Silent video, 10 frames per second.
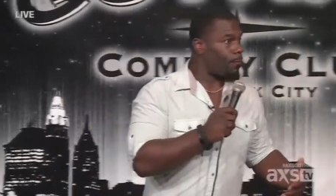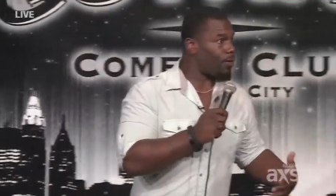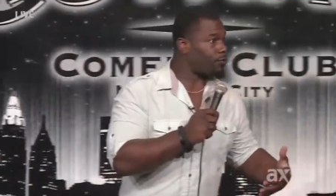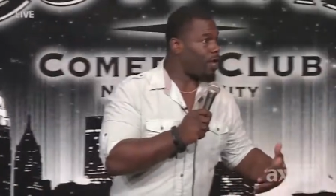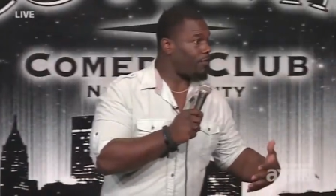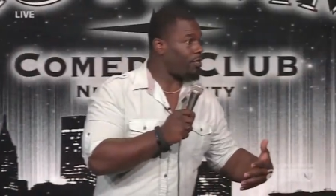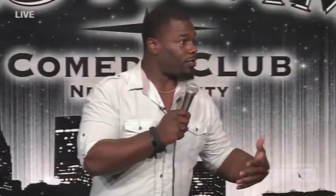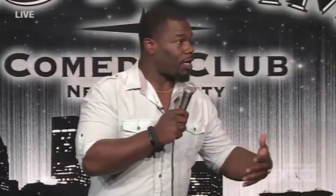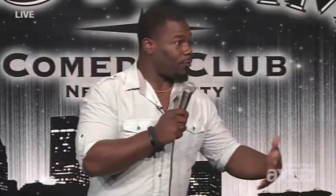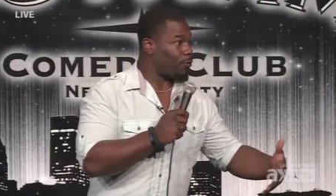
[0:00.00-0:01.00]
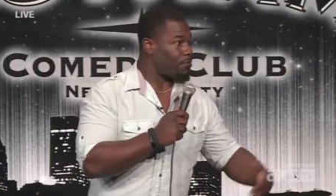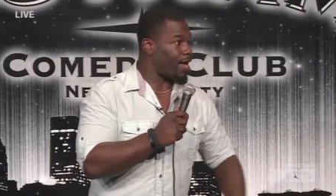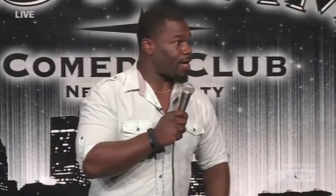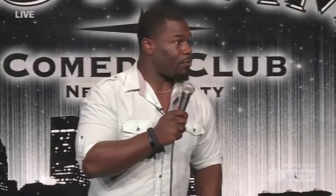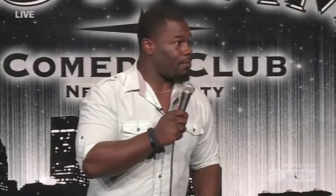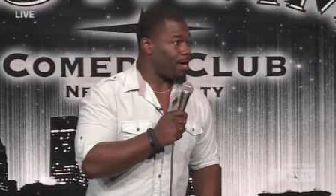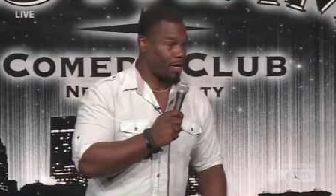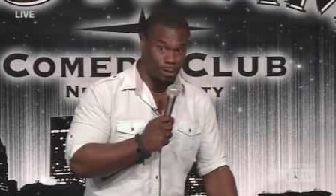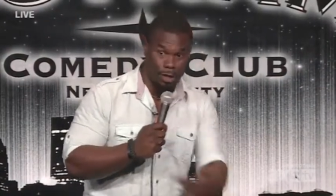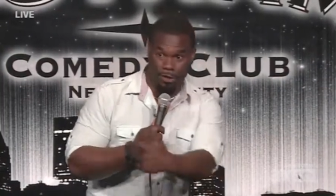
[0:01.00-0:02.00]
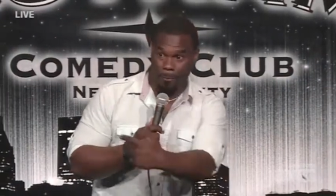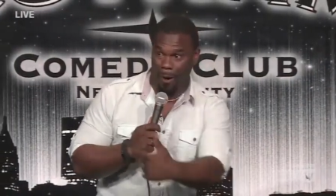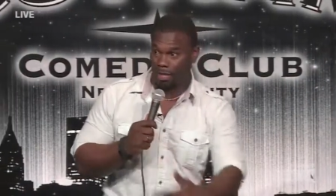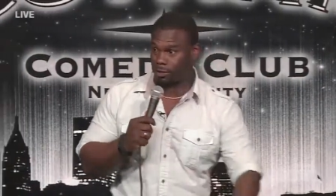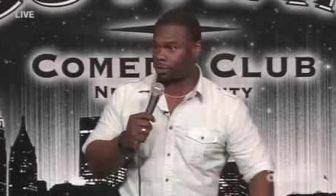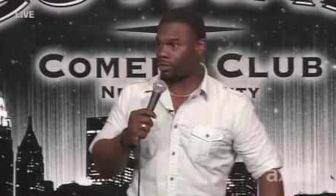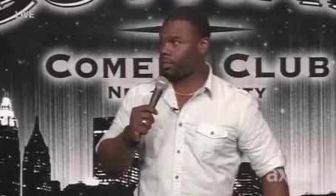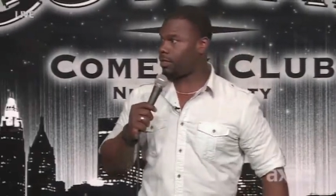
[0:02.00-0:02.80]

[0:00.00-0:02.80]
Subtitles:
The bus driver looks like, if we make it, we make it. Get on the bus.